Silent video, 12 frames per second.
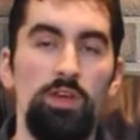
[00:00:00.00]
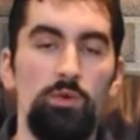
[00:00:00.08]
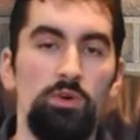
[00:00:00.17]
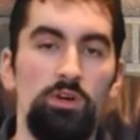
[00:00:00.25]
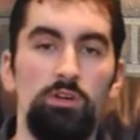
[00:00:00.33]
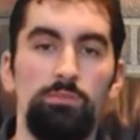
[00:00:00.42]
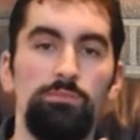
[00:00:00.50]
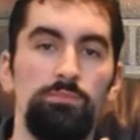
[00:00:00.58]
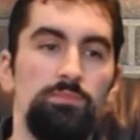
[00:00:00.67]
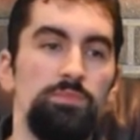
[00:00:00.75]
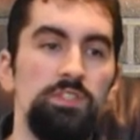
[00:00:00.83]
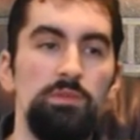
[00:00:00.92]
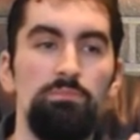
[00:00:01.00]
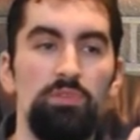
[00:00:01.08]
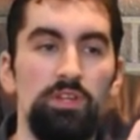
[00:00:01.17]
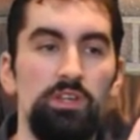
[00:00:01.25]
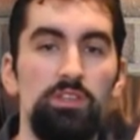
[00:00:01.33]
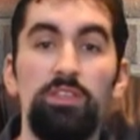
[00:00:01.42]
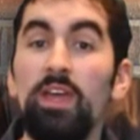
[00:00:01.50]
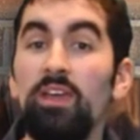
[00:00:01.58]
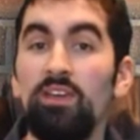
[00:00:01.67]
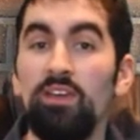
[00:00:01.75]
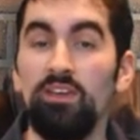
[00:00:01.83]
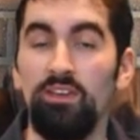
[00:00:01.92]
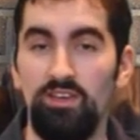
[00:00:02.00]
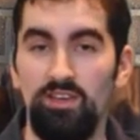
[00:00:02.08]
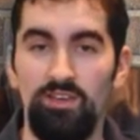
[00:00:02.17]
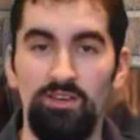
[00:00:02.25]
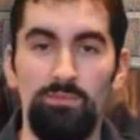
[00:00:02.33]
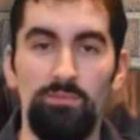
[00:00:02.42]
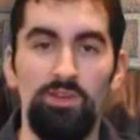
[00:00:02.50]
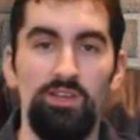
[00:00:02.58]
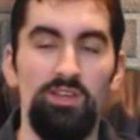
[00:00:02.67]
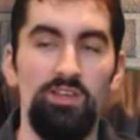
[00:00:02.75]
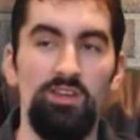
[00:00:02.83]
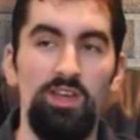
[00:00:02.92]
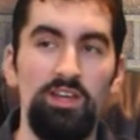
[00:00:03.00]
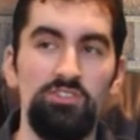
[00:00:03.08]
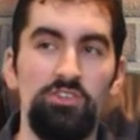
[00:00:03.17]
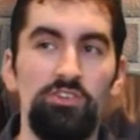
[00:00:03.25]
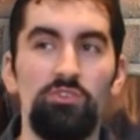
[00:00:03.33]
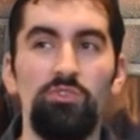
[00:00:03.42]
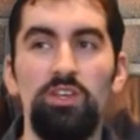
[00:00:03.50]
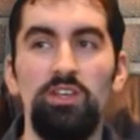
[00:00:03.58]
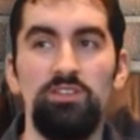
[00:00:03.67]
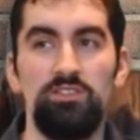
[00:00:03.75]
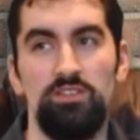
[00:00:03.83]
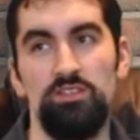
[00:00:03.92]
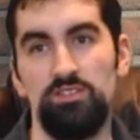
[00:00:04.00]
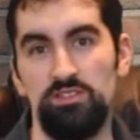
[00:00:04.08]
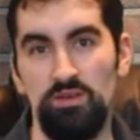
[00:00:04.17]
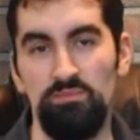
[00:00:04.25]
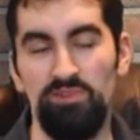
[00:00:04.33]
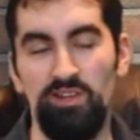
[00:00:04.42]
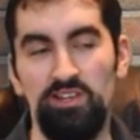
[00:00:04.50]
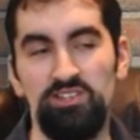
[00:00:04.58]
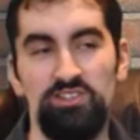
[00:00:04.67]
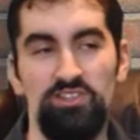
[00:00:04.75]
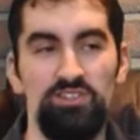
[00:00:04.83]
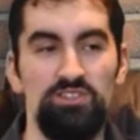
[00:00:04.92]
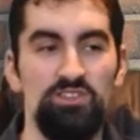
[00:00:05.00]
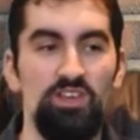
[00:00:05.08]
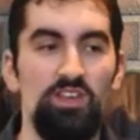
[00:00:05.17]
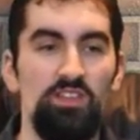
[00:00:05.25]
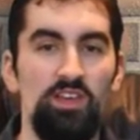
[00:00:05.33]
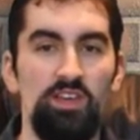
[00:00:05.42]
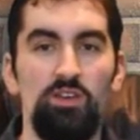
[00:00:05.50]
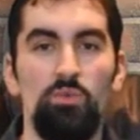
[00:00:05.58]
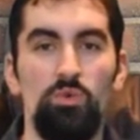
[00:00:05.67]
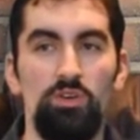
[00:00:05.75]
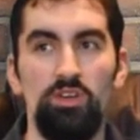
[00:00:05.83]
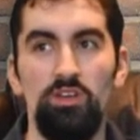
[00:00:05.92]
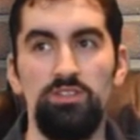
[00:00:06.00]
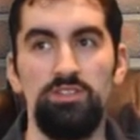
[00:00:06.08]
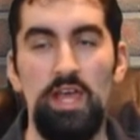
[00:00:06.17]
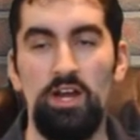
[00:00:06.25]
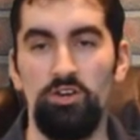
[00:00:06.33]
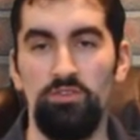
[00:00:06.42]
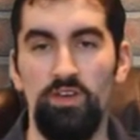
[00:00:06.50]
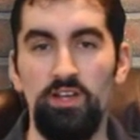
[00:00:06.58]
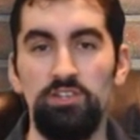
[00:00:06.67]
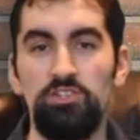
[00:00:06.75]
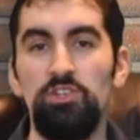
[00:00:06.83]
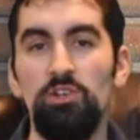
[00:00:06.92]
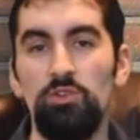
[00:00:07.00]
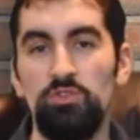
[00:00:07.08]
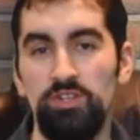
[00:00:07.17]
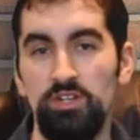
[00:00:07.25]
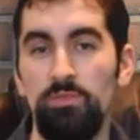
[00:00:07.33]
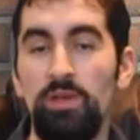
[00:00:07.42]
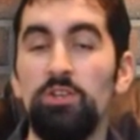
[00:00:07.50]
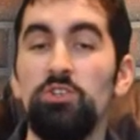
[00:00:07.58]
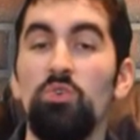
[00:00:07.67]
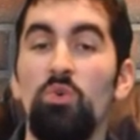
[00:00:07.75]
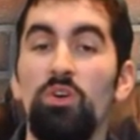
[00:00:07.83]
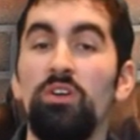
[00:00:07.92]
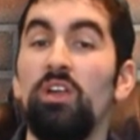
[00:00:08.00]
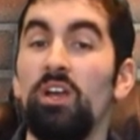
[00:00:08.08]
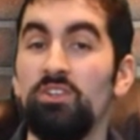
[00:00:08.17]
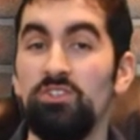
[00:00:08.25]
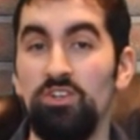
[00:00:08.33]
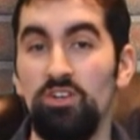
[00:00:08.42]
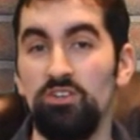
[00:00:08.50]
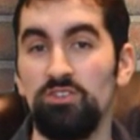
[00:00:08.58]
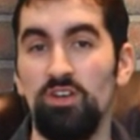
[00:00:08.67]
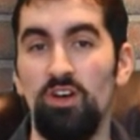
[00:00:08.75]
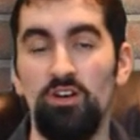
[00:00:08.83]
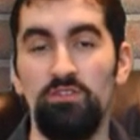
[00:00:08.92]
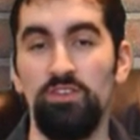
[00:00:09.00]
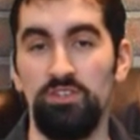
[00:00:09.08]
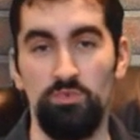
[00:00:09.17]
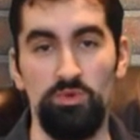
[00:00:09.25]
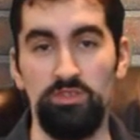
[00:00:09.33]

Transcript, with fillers: they were simply thanking him, in ancient Greece, in some places, they would sacrifice children to make sure next year's harvest